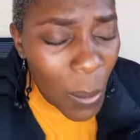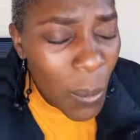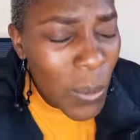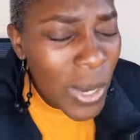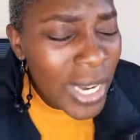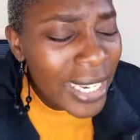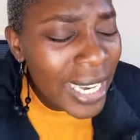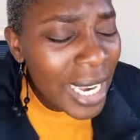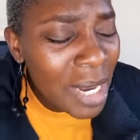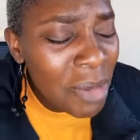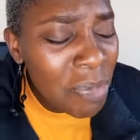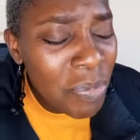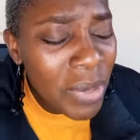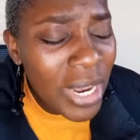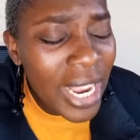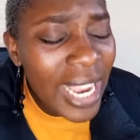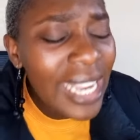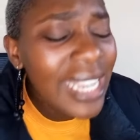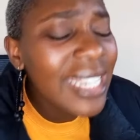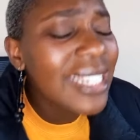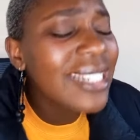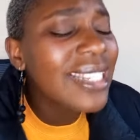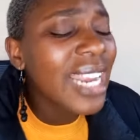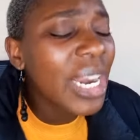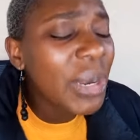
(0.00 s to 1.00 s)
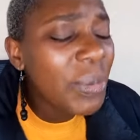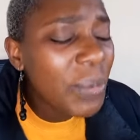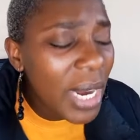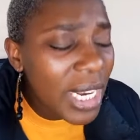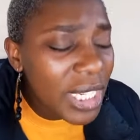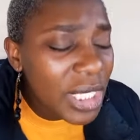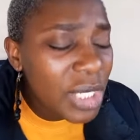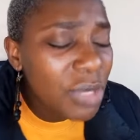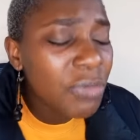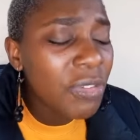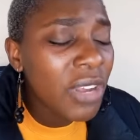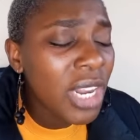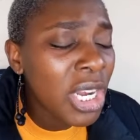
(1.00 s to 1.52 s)
we can be in
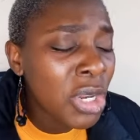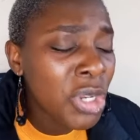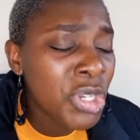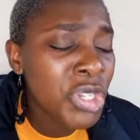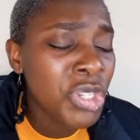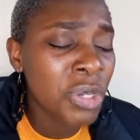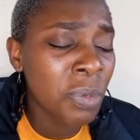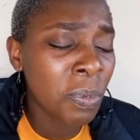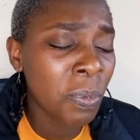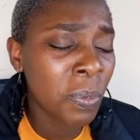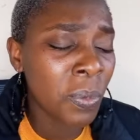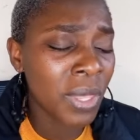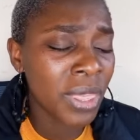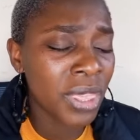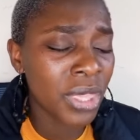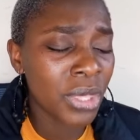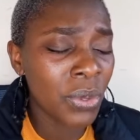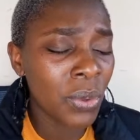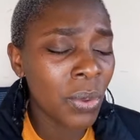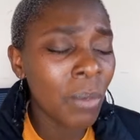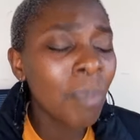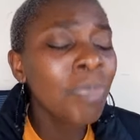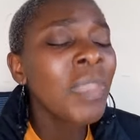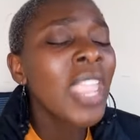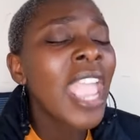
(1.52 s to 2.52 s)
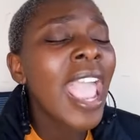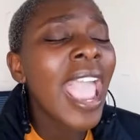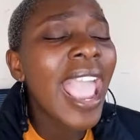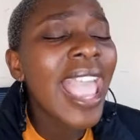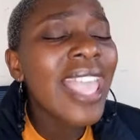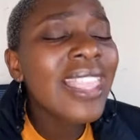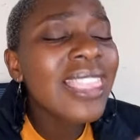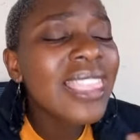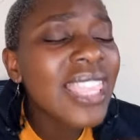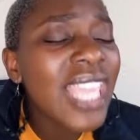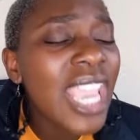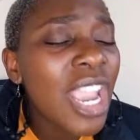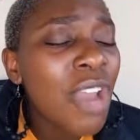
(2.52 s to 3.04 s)
direct fellowship with you, and